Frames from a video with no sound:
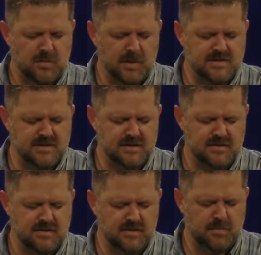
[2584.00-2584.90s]
help us
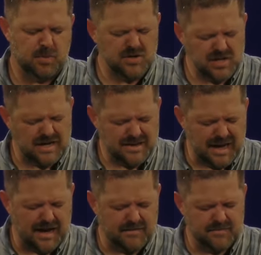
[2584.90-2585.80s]
to appreciate
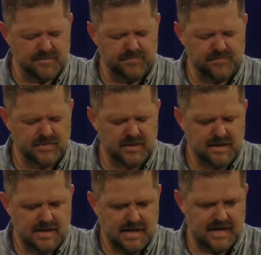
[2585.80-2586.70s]
that.
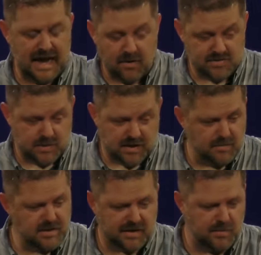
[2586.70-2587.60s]
And now, as we
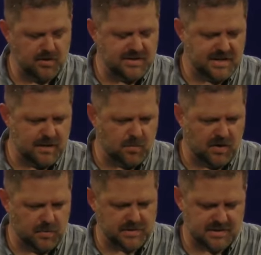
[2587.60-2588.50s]
come to the communion
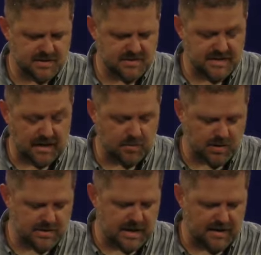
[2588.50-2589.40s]
table, help us to
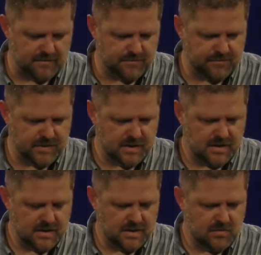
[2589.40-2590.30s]
celebrate that.
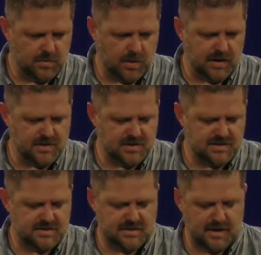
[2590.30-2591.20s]
We pray in
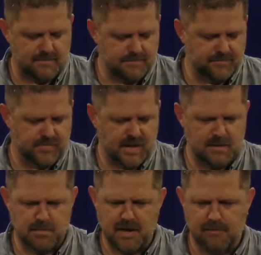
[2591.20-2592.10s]
Jesus' name.
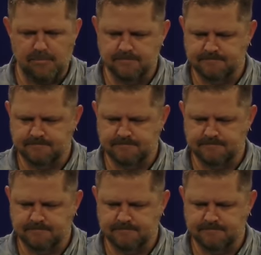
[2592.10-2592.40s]
Amen.